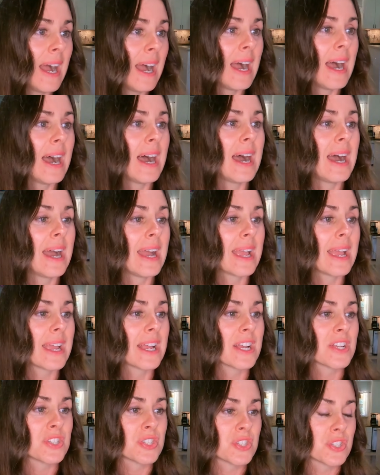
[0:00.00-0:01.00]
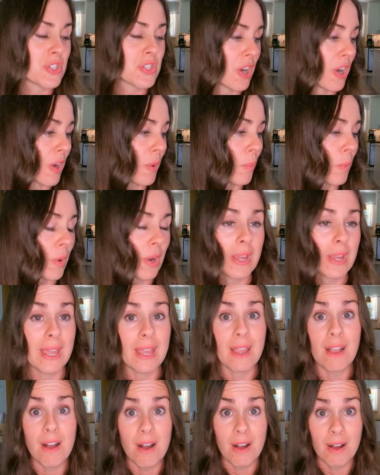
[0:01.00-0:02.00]
I start
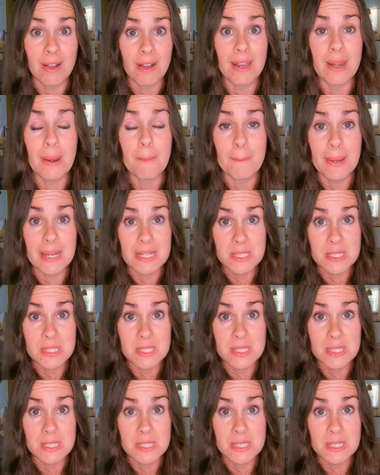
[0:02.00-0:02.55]
working on my